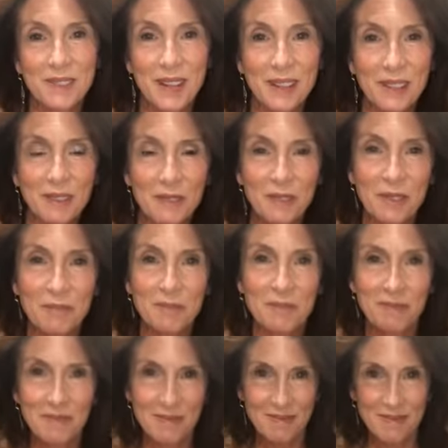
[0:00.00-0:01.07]
telling
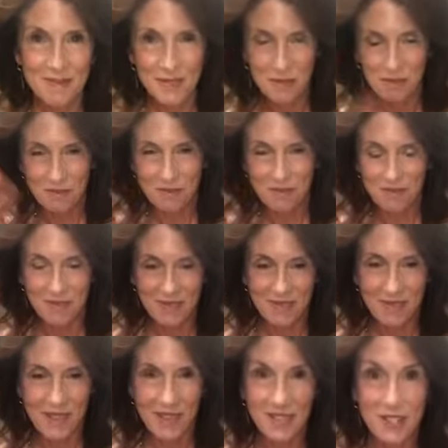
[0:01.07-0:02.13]
from some
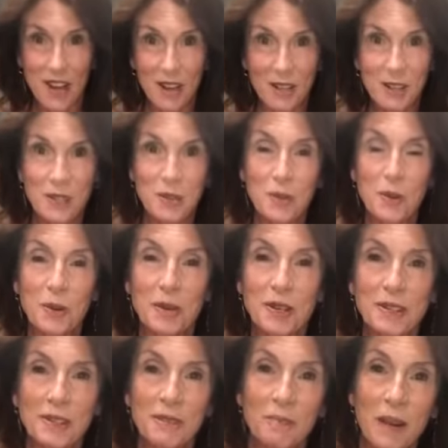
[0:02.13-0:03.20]
exotic
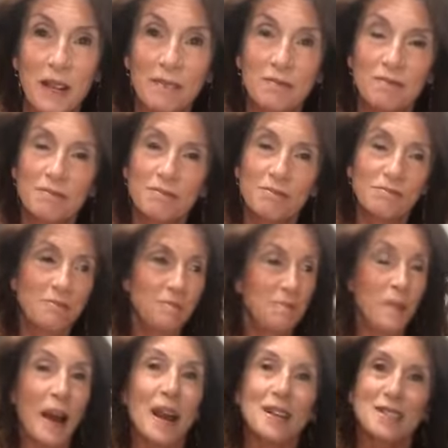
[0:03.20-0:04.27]
stories of my
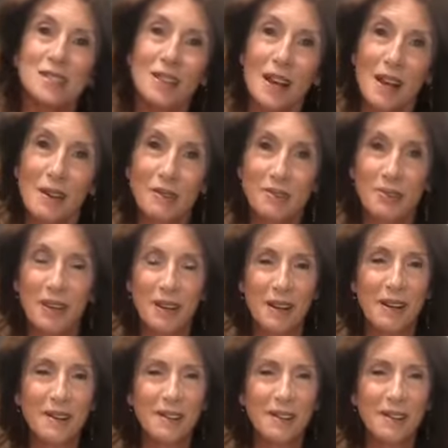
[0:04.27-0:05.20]
past life.